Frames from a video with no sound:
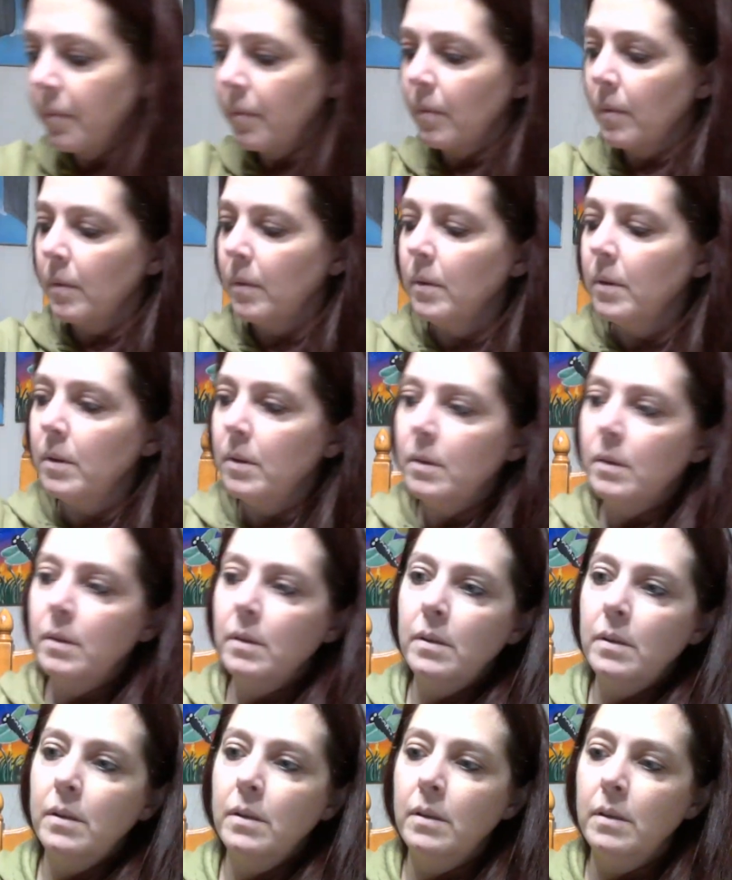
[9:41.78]

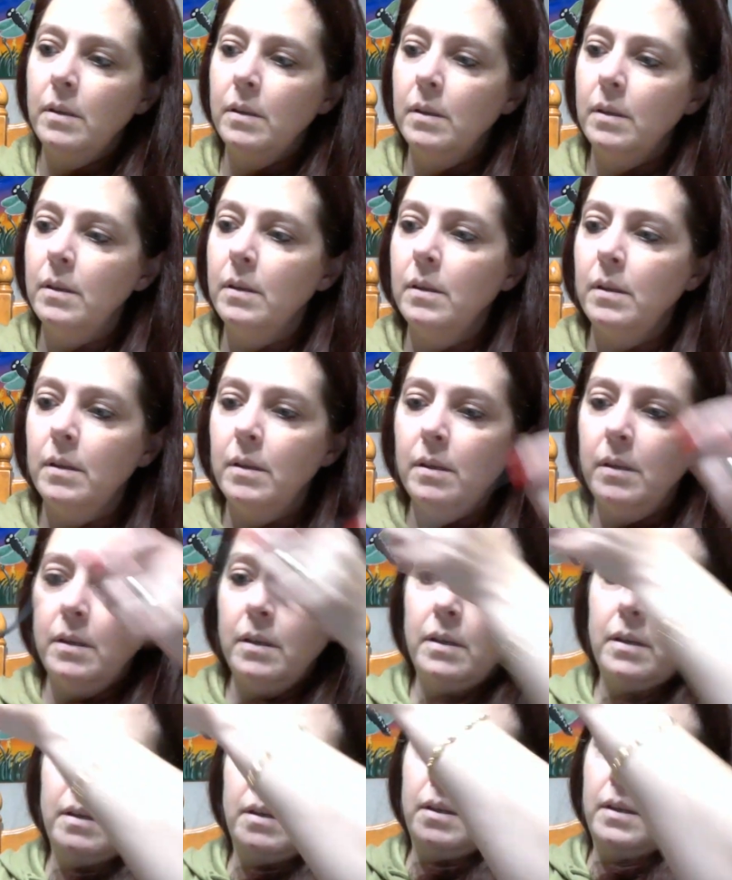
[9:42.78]
(silence)